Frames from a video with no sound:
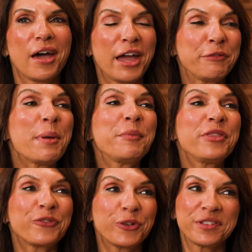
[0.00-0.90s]
I remember
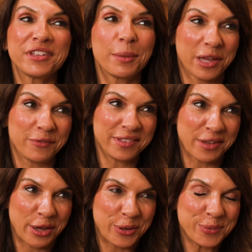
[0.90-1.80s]
the first time I ever
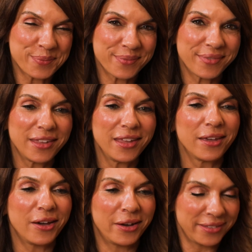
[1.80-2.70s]
saw you
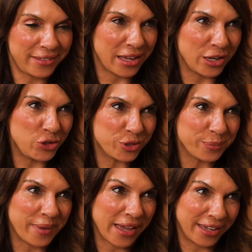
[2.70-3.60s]
on stage
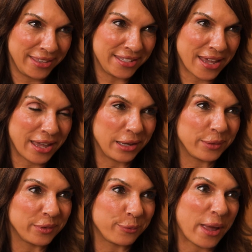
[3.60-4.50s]
back in the day
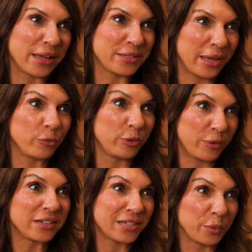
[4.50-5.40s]
with Ragtime, when
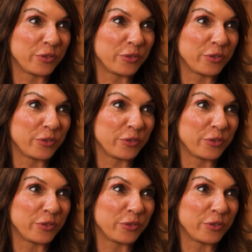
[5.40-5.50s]
Ragtime